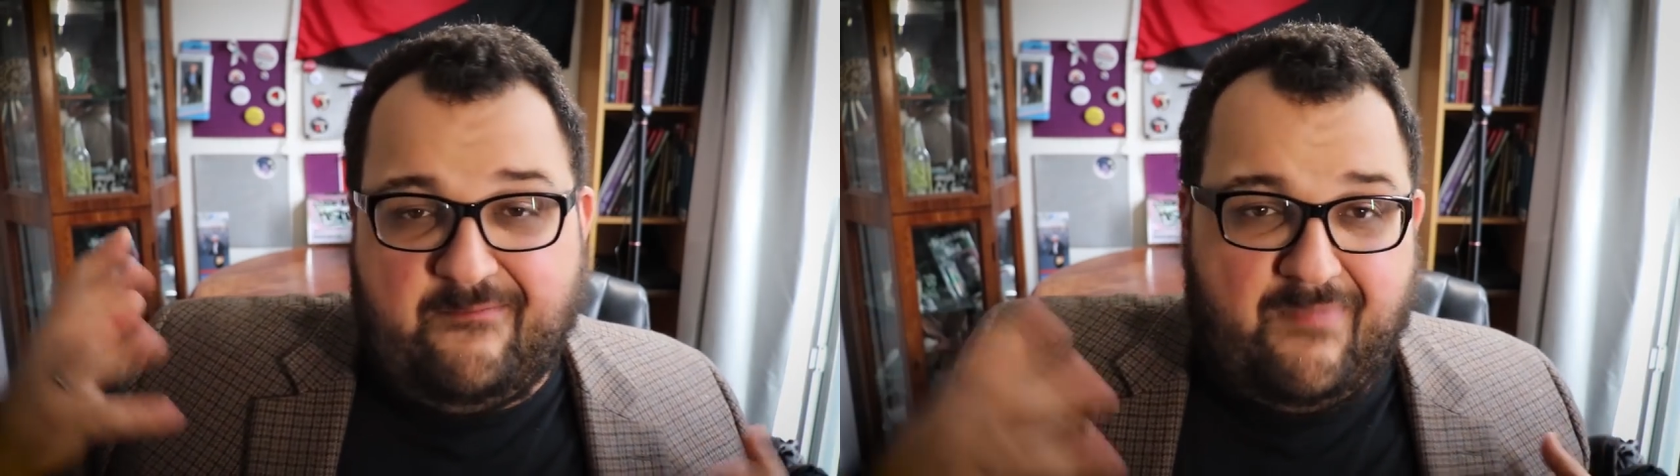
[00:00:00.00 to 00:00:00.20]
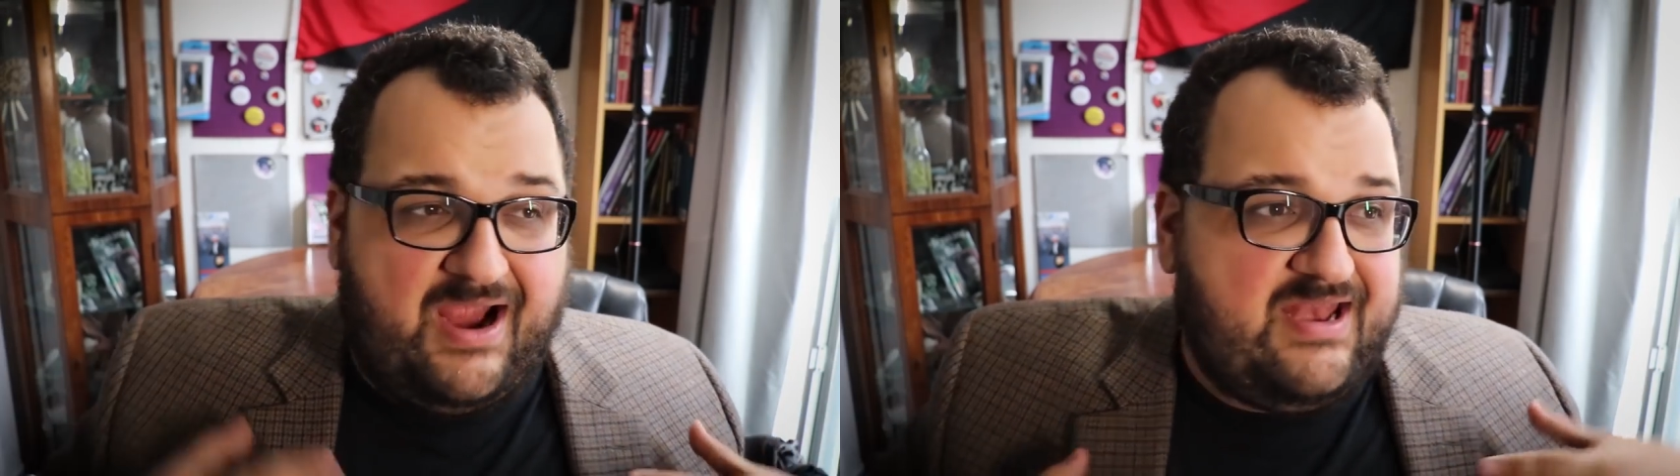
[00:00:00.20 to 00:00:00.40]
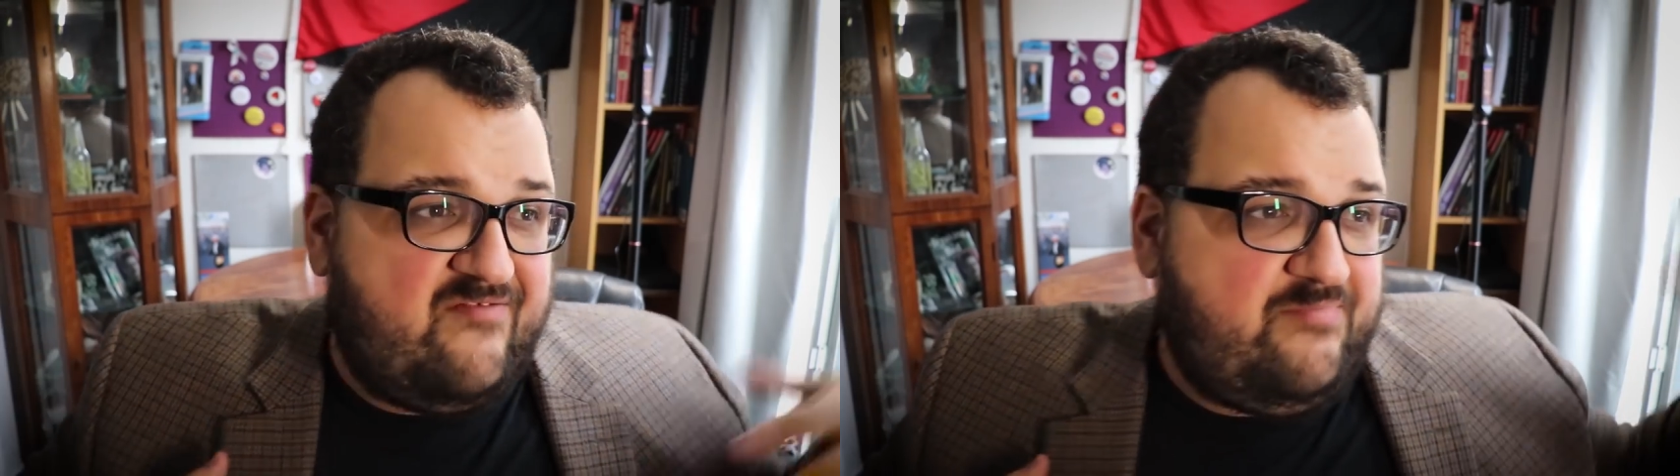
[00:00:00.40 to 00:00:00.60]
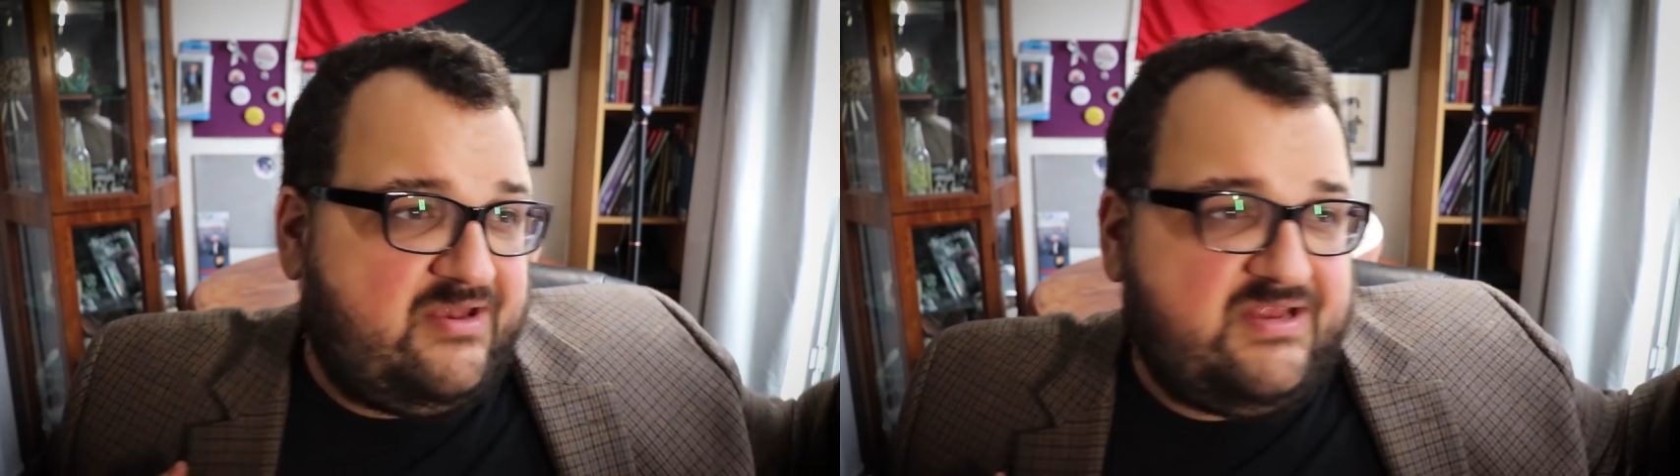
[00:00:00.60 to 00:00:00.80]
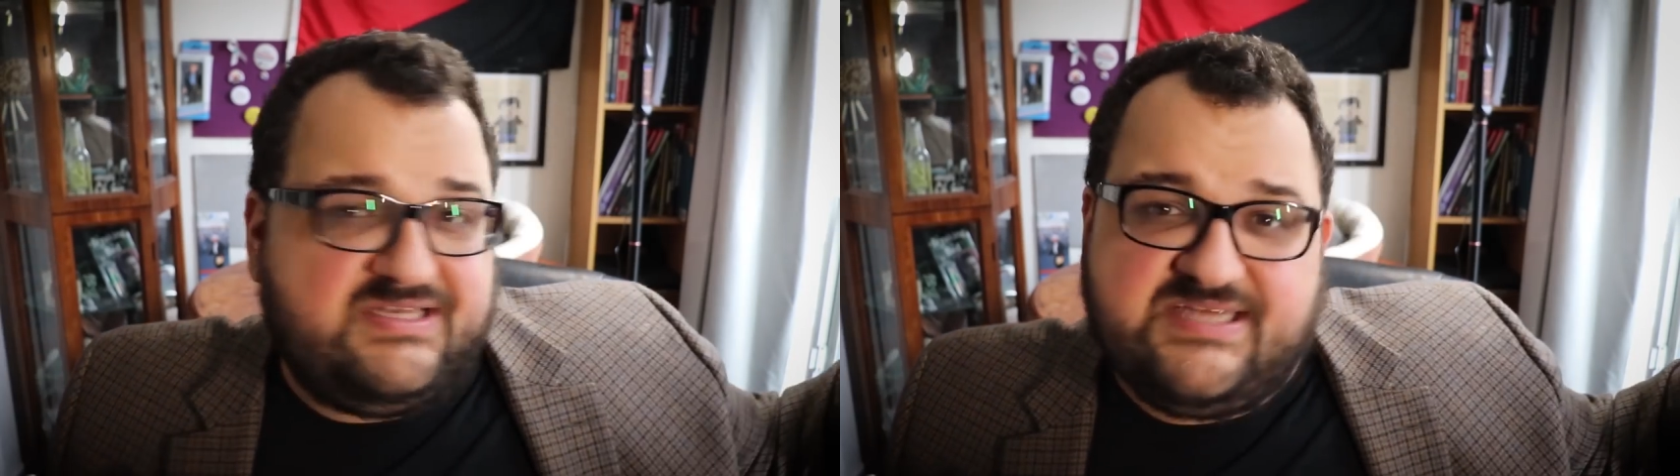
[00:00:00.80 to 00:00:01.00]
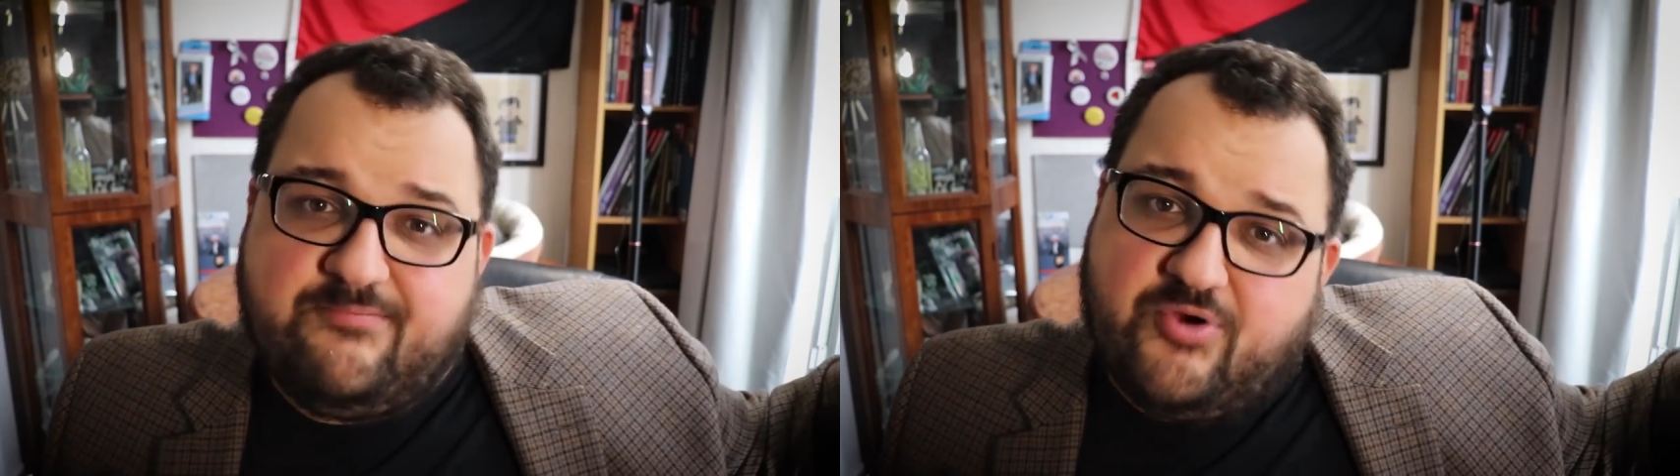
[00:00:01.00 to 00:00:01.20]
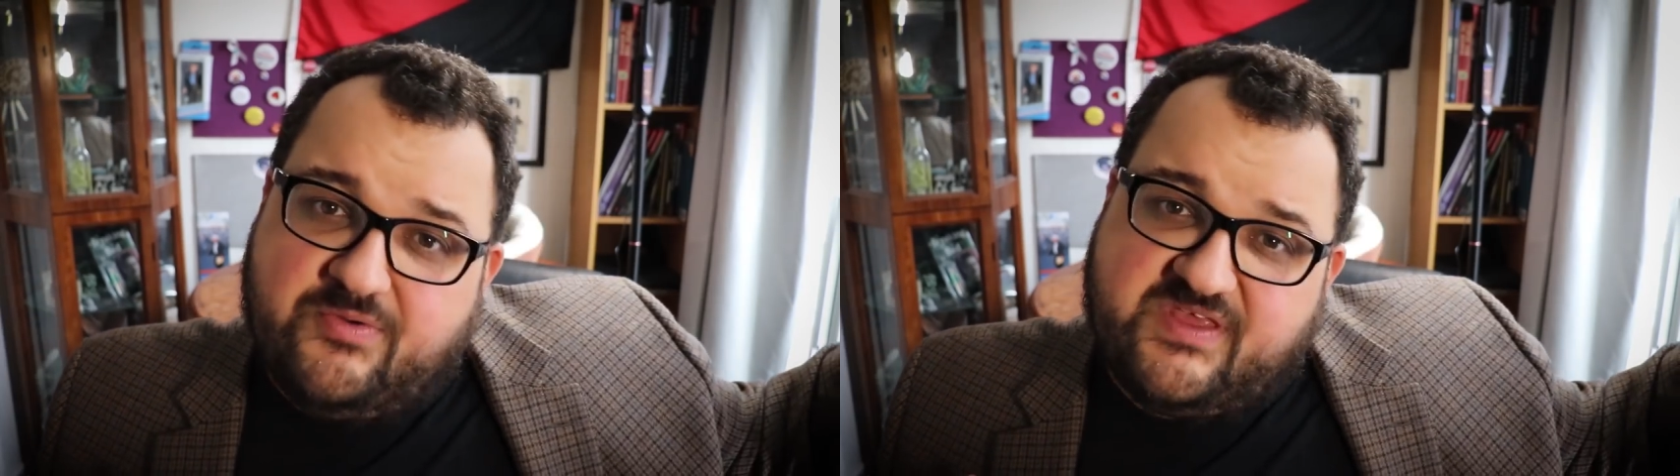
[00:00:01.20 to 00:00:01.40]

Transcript: and might have been contemporary